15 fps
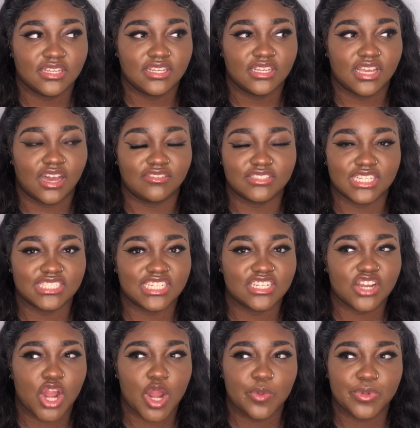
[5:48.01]
obviously it didn't
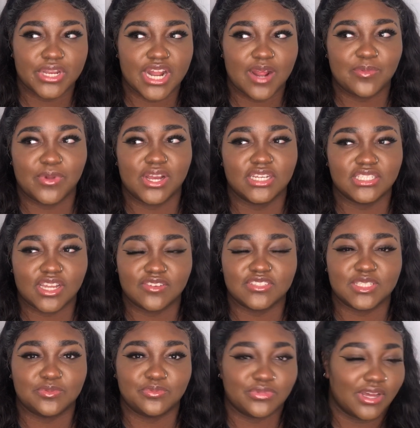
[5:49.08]
hurt me that much.
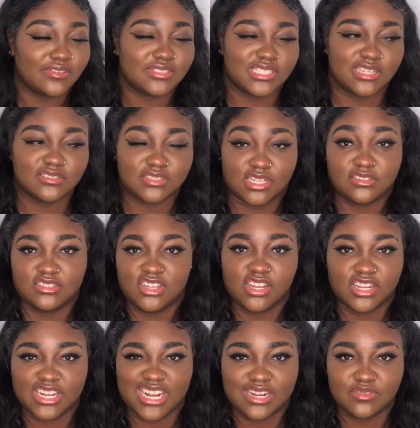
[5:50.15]
Obviously I was younger
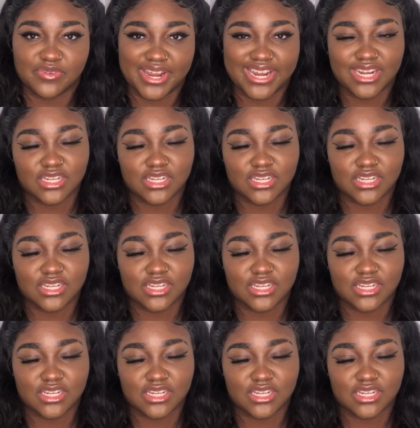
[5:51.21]
then, right?